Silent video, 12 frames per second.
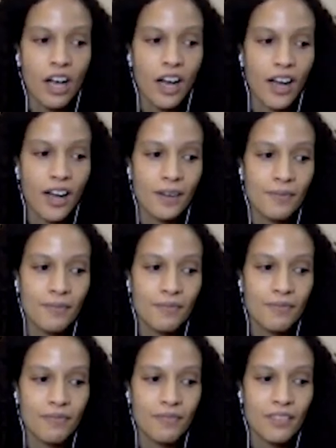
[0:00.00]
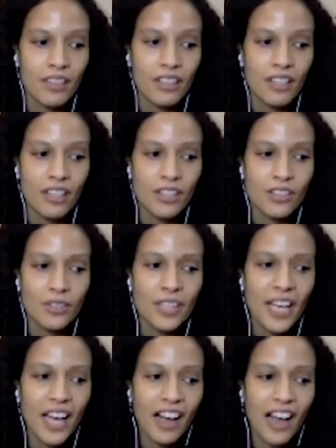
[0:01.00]
So
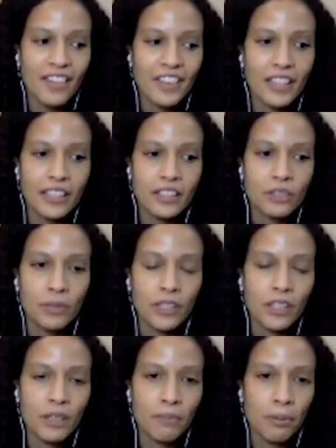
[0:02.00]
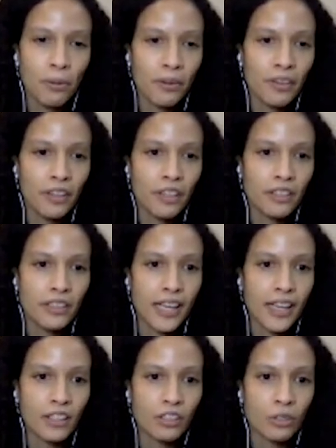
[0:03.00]
yeah, I think it's really important
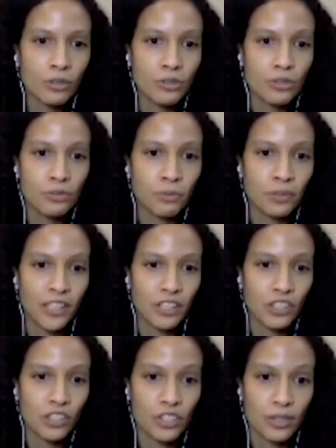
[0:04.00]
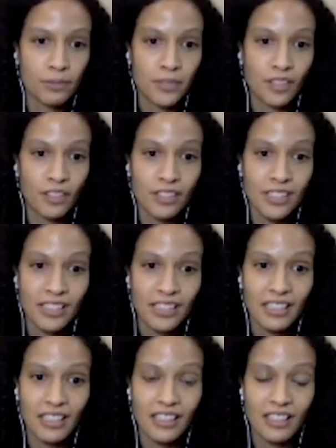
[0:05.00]
that those relationships are
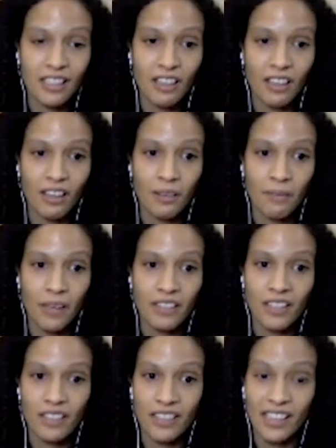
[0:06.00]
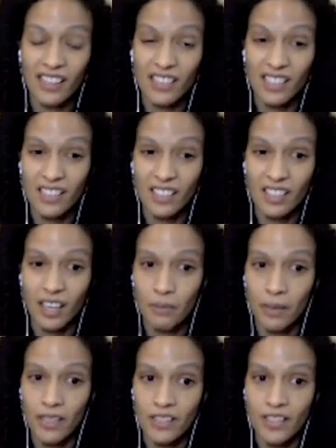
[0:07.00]
seen and that they exist side
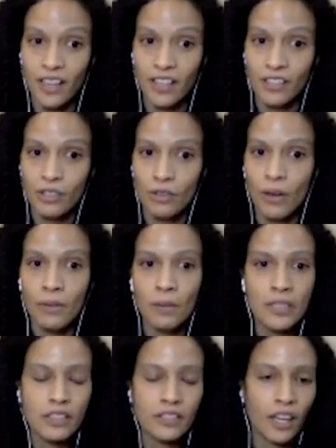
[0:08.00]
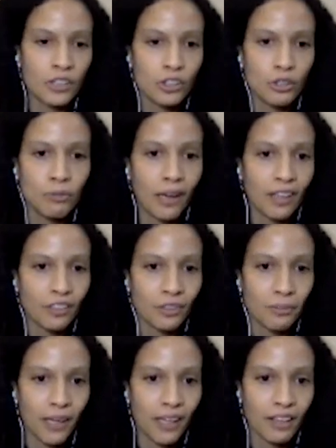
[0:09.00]
by side. So I wasn't too
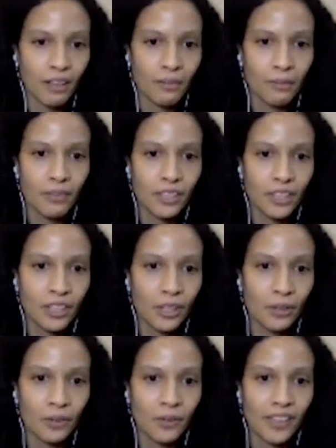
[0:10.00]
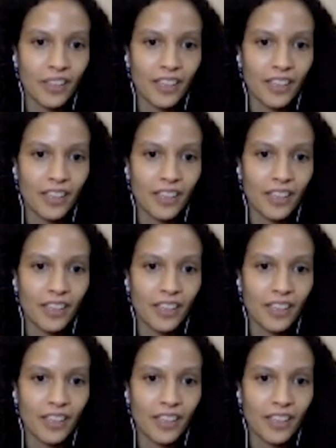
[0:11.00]
bothered by them. You know,